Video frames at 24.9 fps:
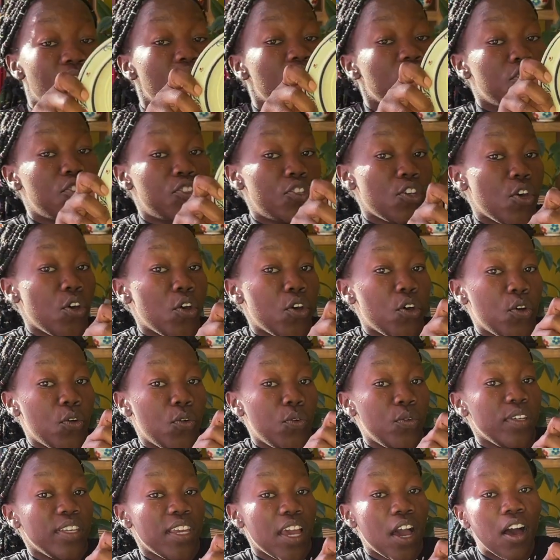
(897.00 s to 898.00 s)

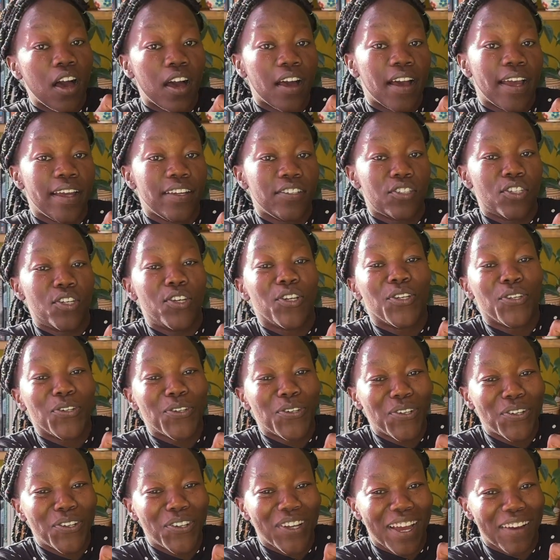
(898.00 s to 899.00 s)
So yeah, I do
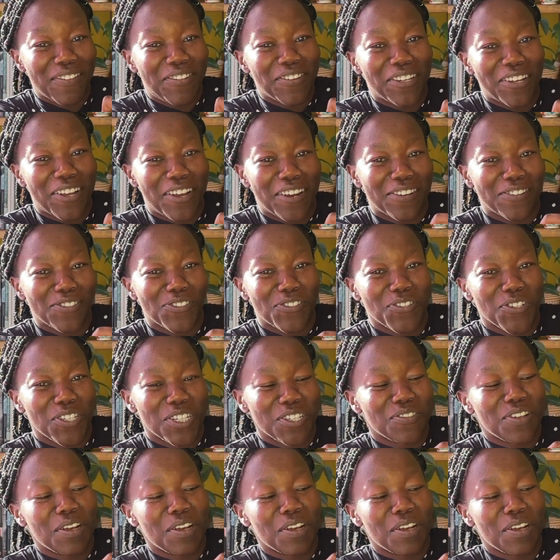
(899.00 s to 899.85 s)
have a lot of sauces.